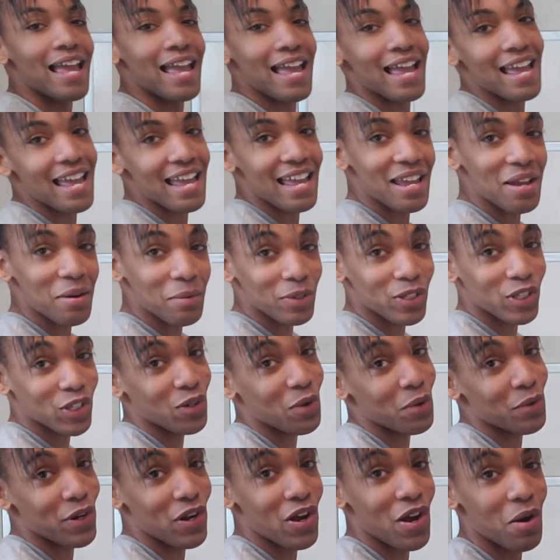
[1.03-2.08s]
Hey, what's
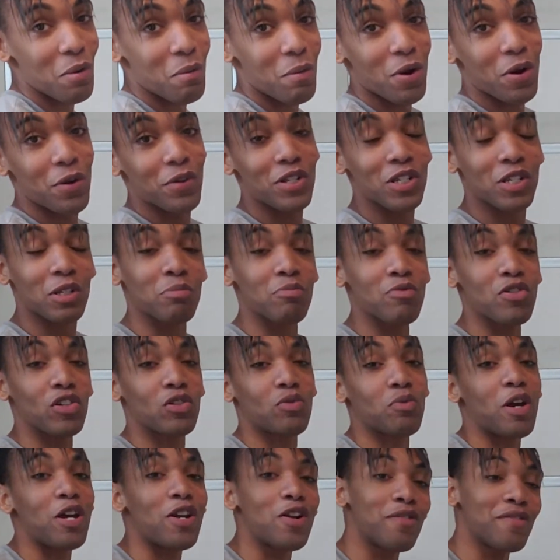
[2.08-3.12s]
going on, world? This is Maurice
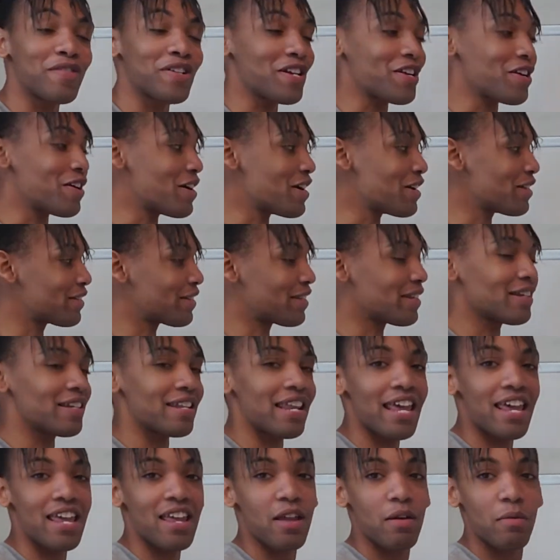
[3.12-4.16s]
right over here, and
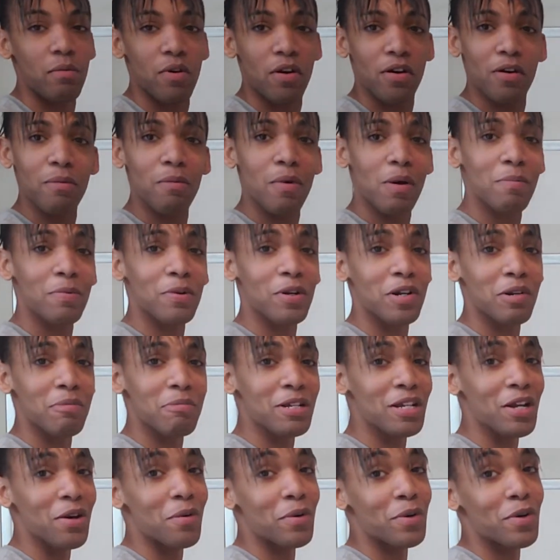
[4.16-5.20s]
today, well, what we're going to be
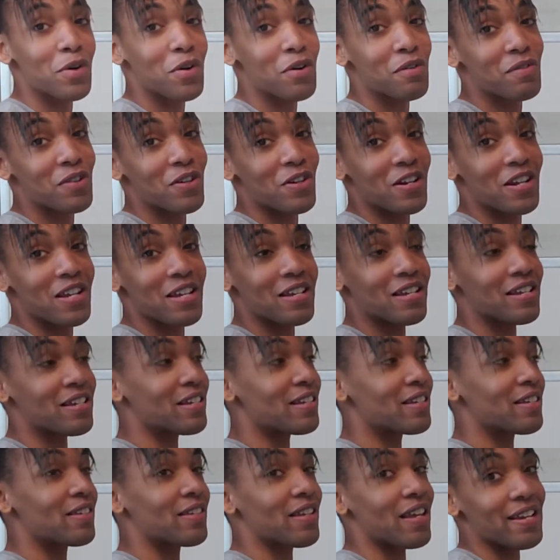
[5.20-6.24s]
going over
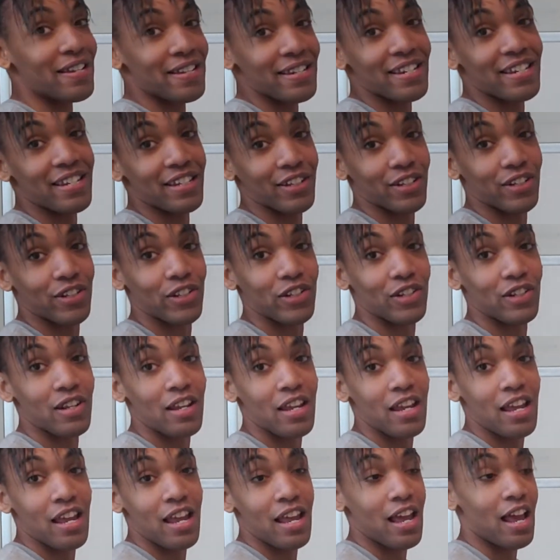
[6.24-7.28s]
is a niche.
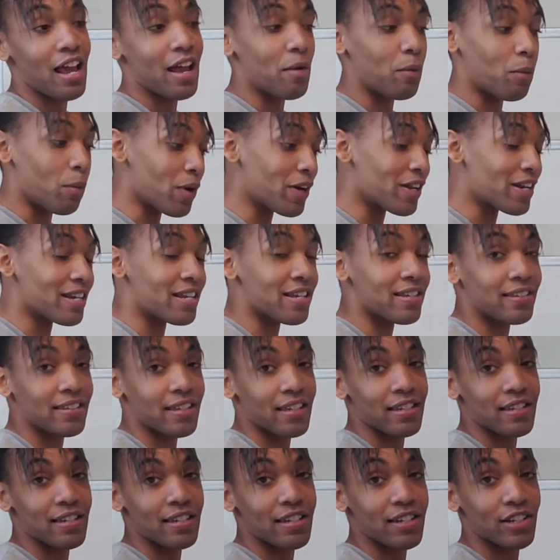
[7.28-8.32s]
What is
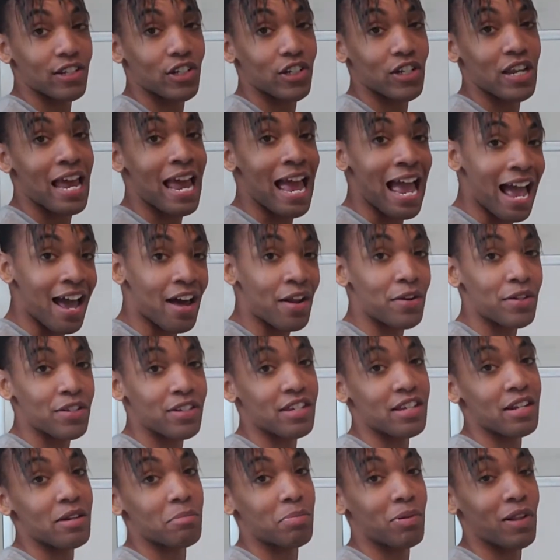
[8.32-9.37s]
a niche? How does
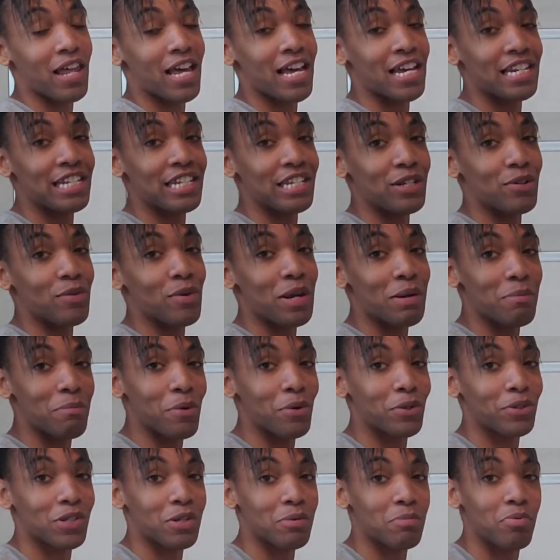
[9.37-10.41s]
it apply to you? And
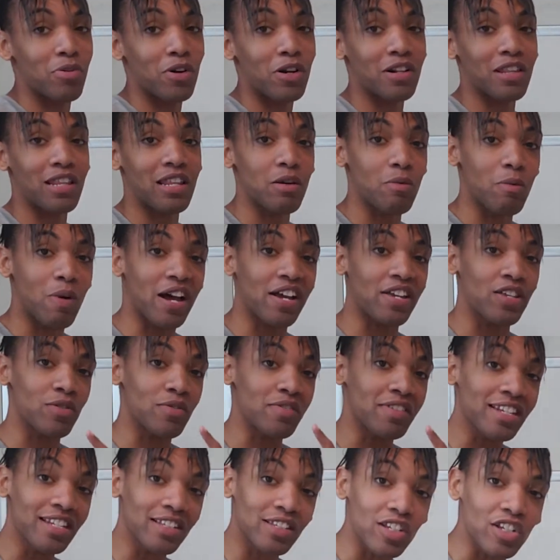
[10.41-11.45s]
most importantly, why you
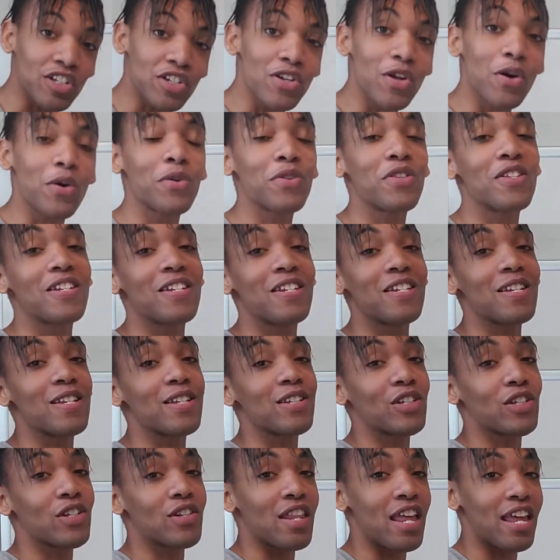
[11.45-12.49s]
need to know the
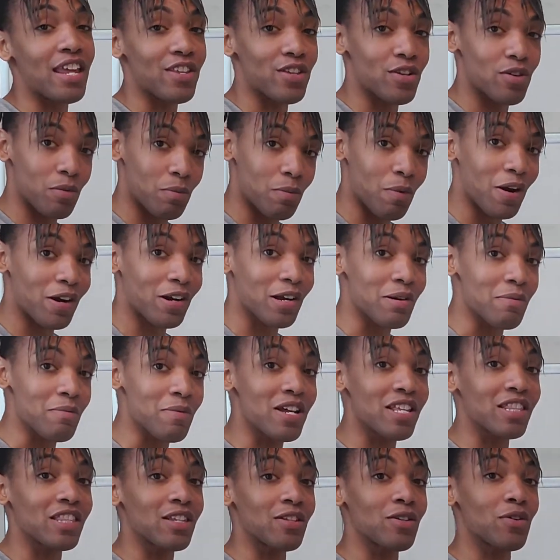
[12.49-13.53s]
niche that you're working
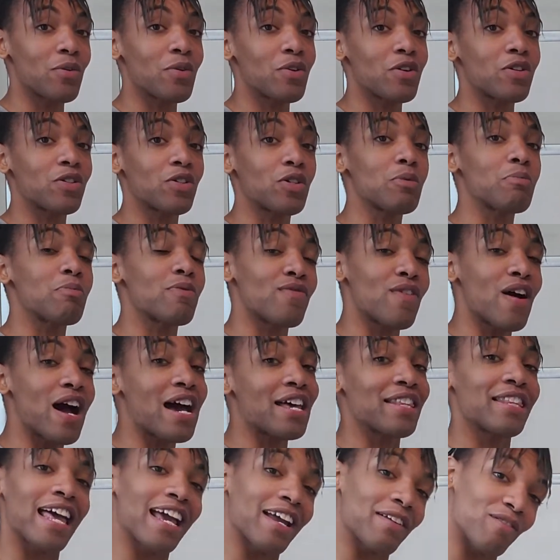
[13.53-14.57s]
with in order to
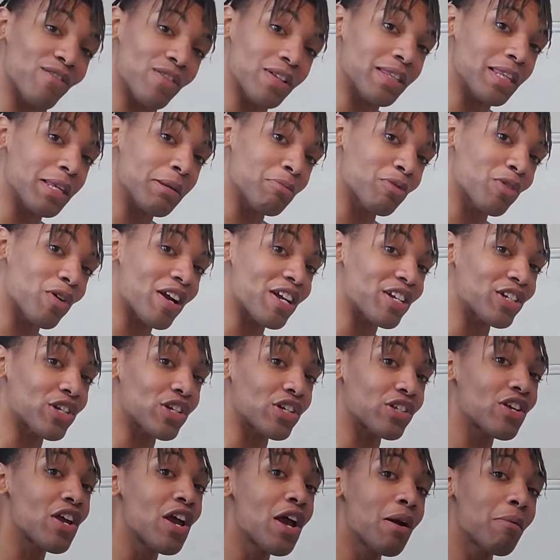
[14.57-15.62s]
provide them
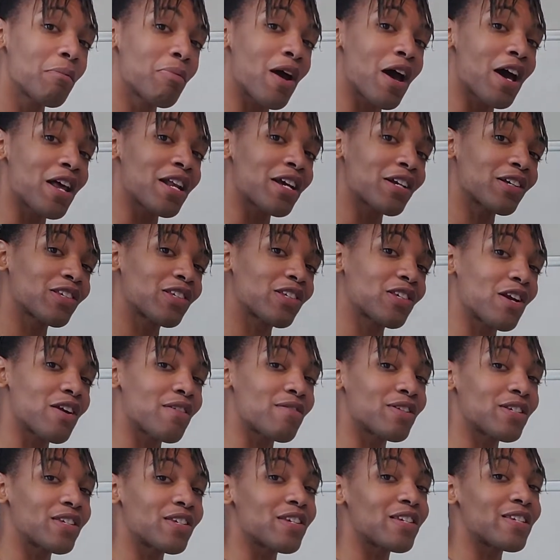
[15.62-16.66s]
gracious products,
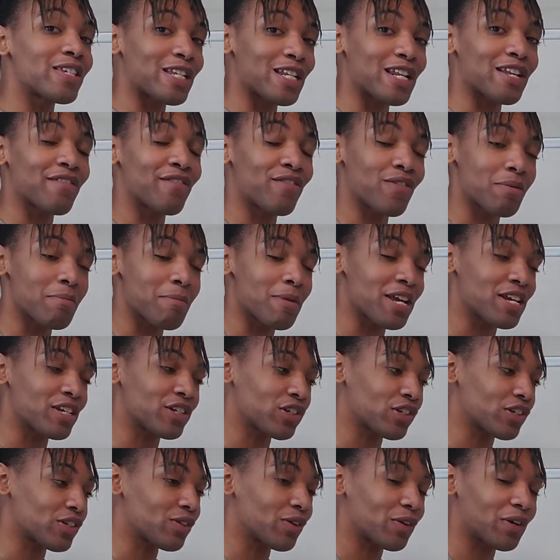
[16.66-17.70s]
services, and
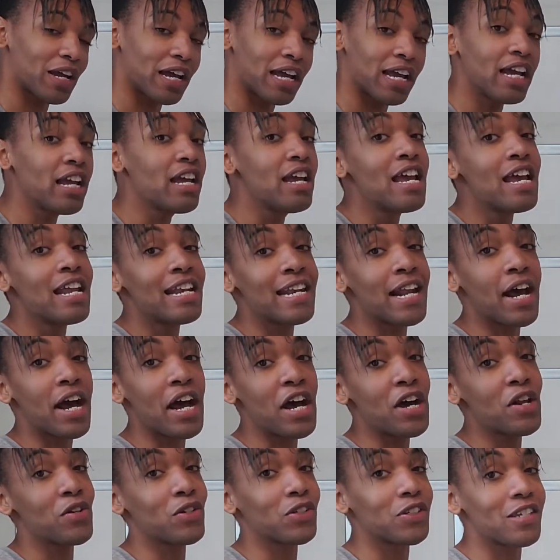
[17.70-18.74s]
information, okay? Now,
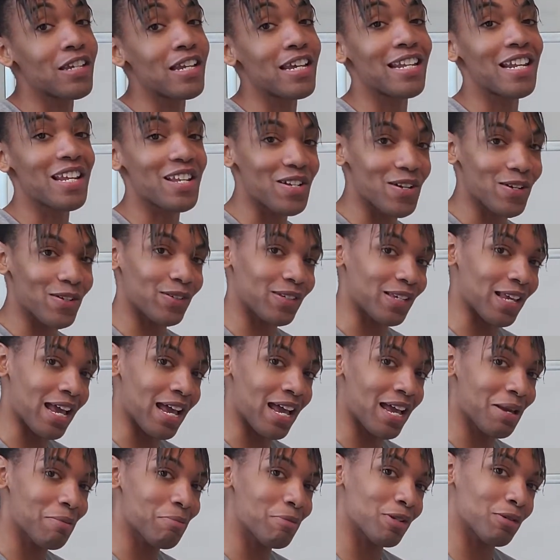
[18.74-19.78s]
I understand that your
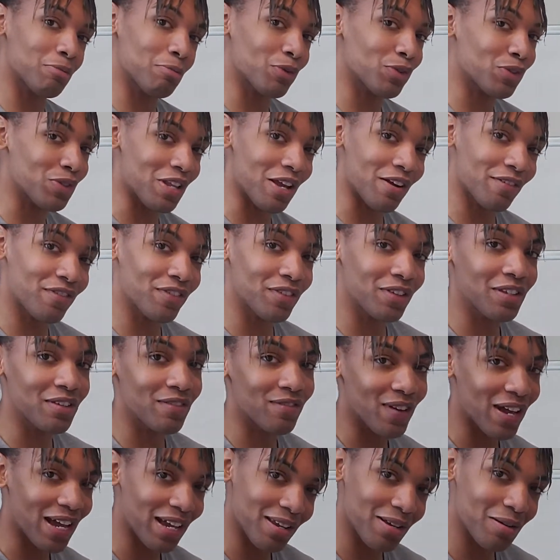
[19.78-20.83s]
time is most definitely
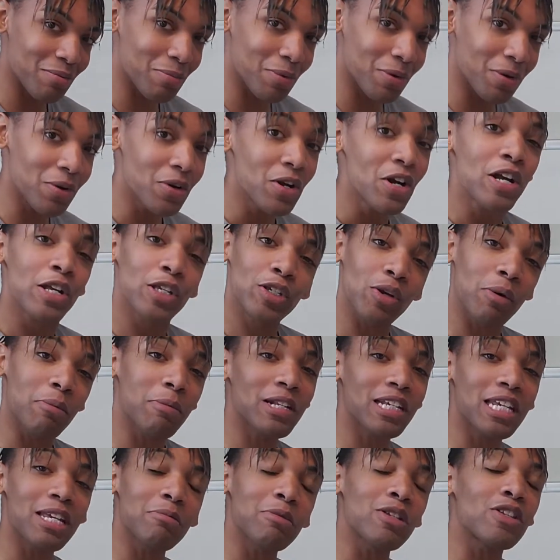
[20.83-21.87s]
valuable, so I'm
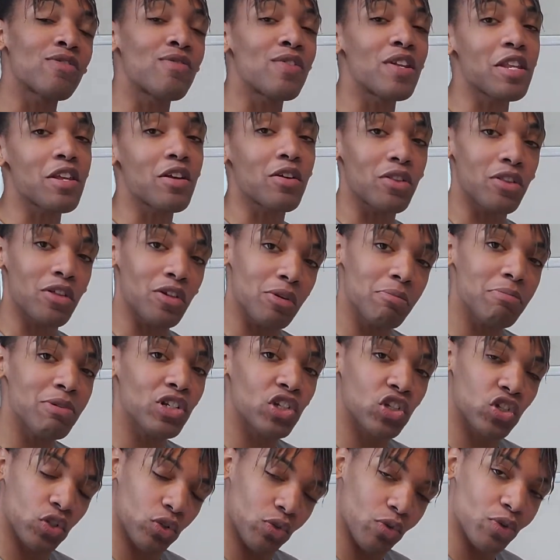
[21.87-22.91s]
going to keep this video a little bit
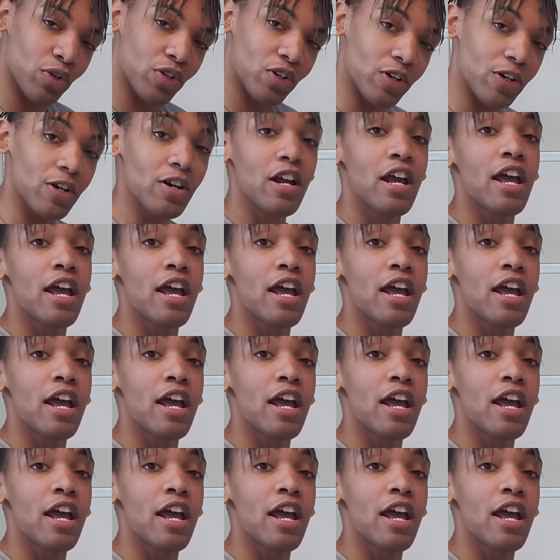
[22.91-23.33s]
shorter,